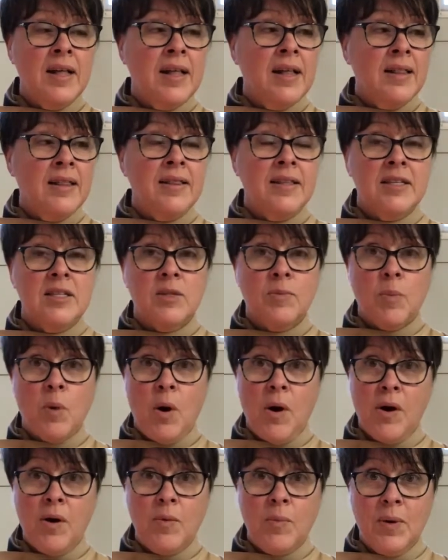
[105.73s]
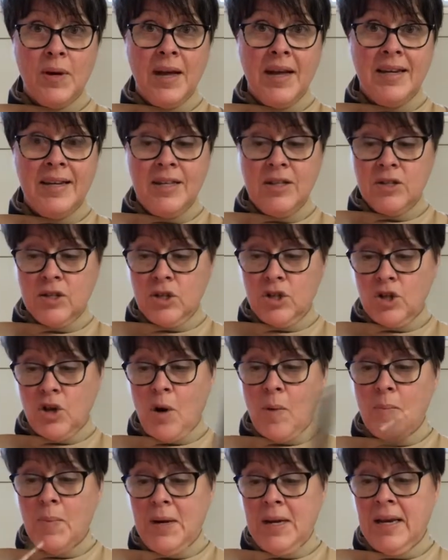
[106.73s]
this part when I need to
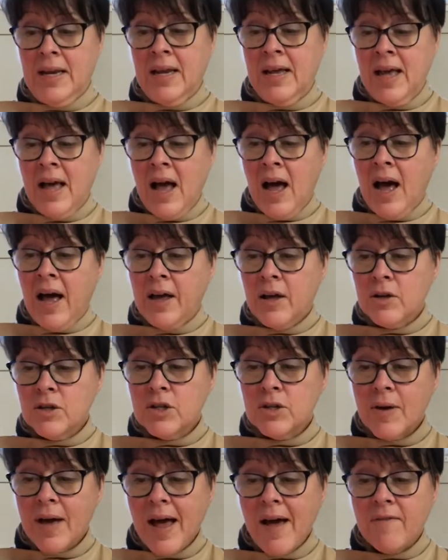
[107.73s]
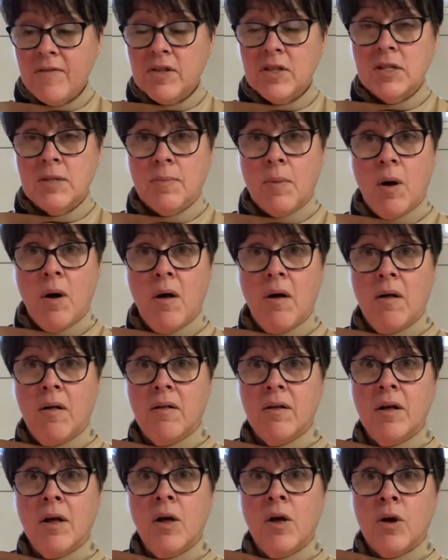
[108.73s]
sharpen. I also have a
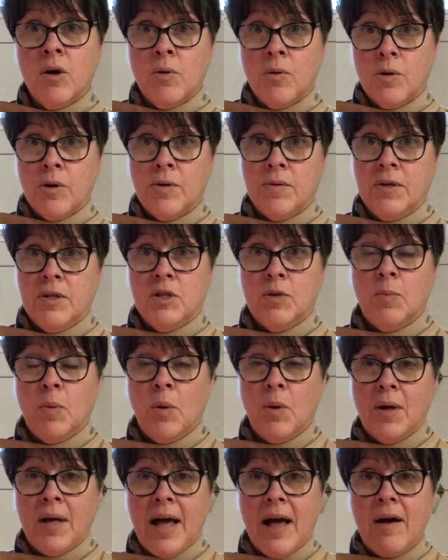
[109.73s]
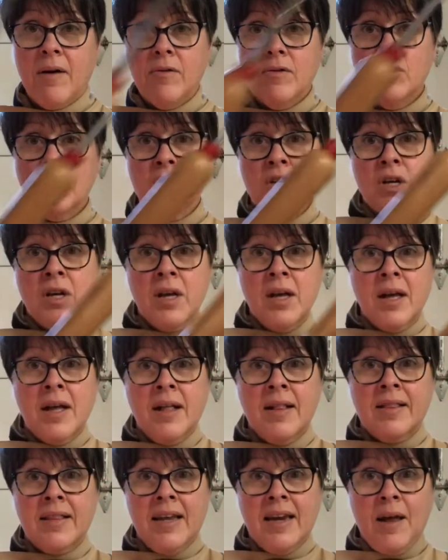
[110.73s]
small 1/4 inch bowl gouge
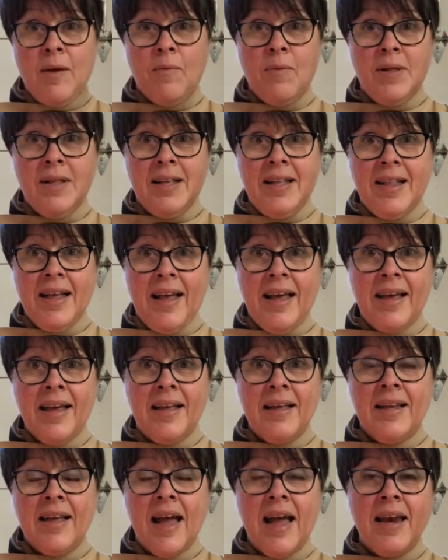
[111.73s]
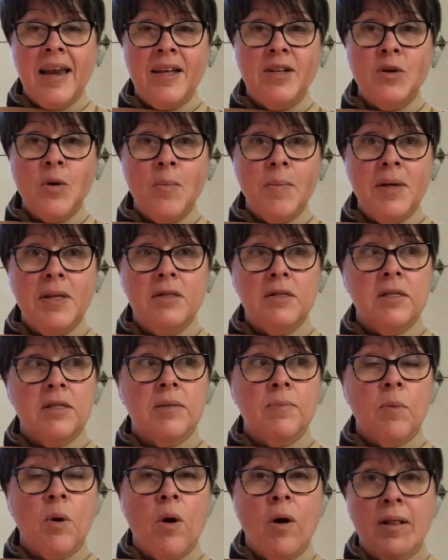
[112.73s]
that I really like, and I don't mean
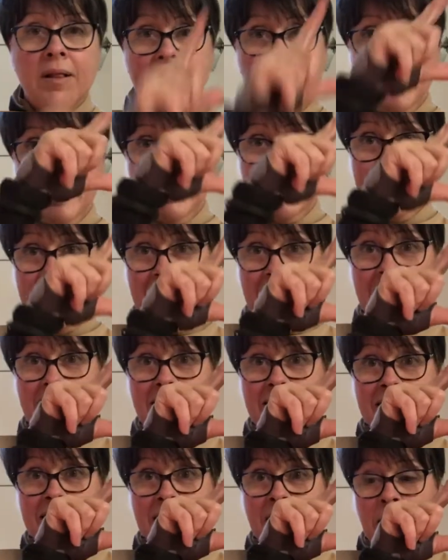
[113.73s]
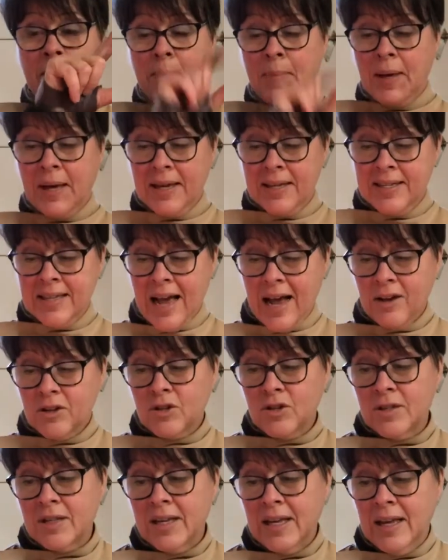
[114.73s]
small in length because
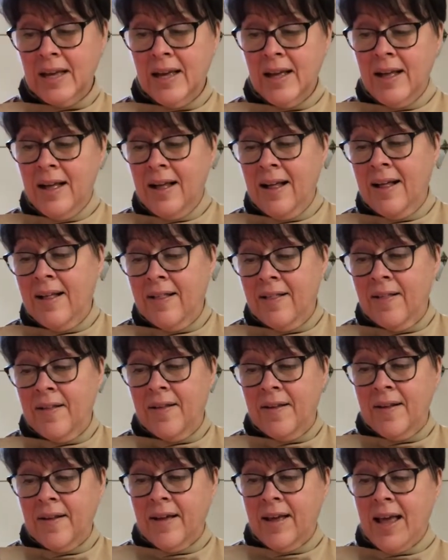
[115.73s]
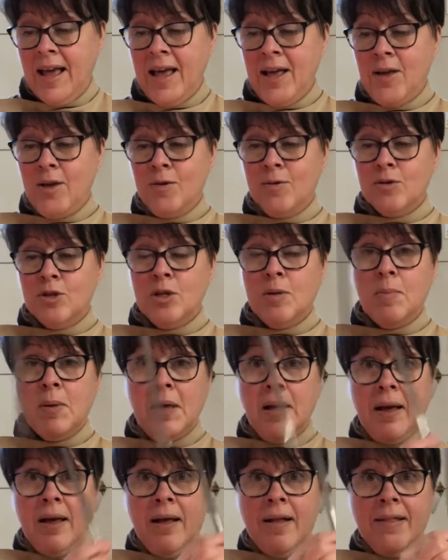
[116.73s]
actually it used to
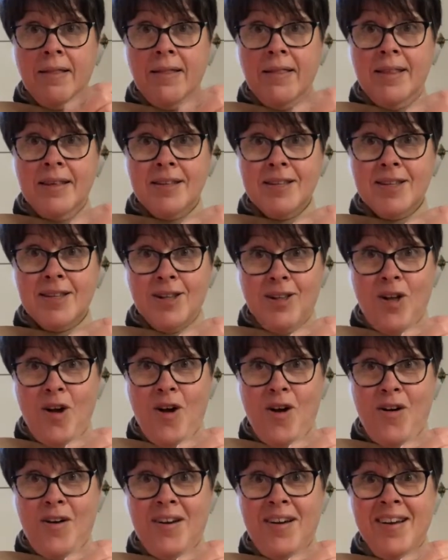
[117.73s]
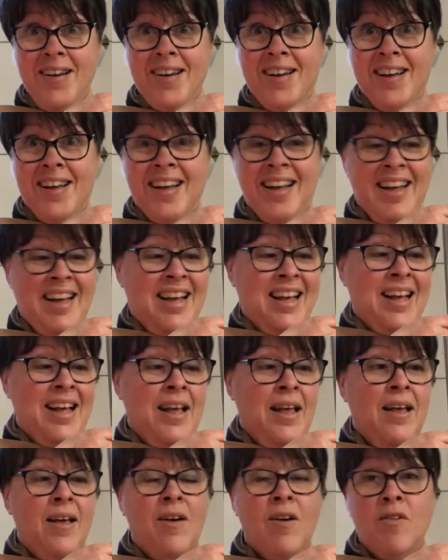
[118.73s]
be this long
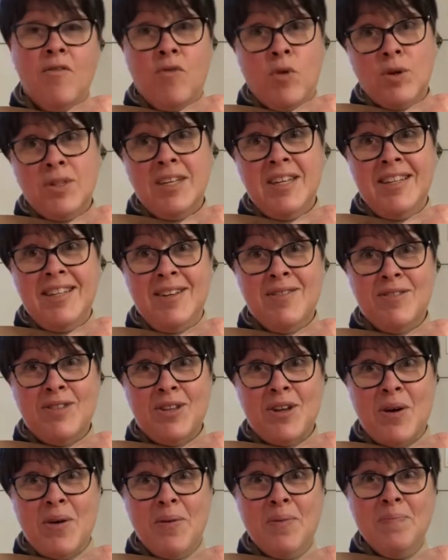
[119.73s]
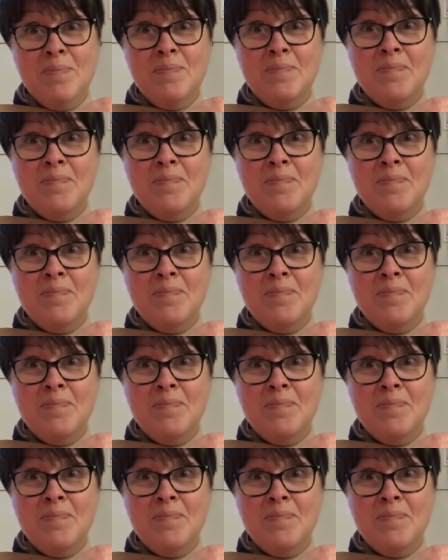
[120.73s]
14 years ago.